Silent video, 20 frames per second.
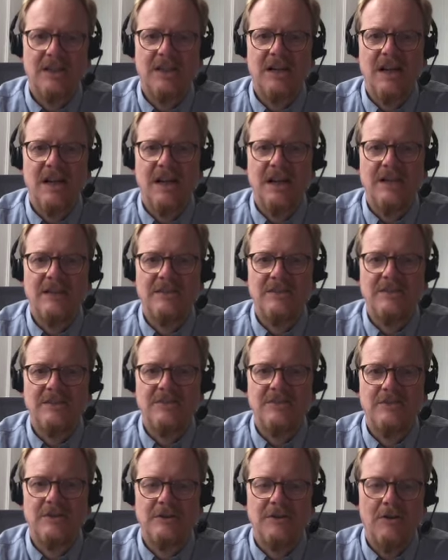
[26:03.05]
and you
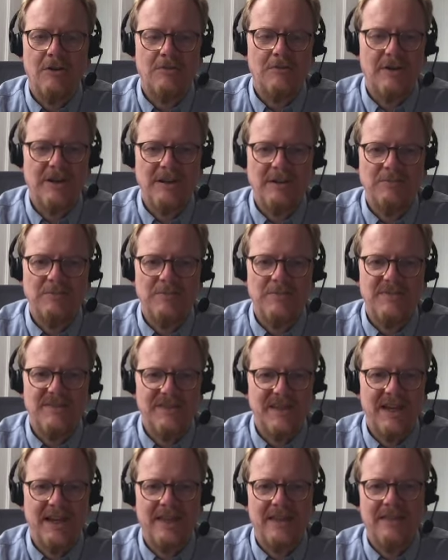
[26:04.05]
can already
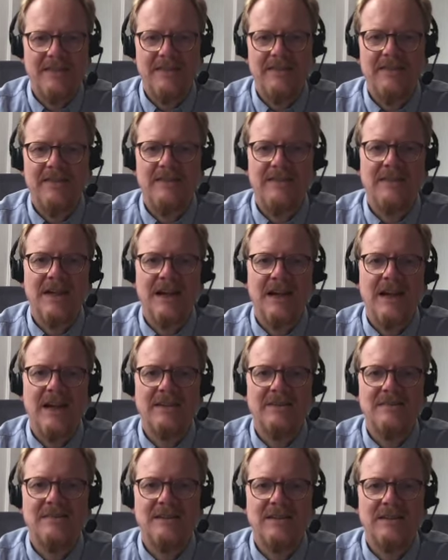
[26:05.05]
say that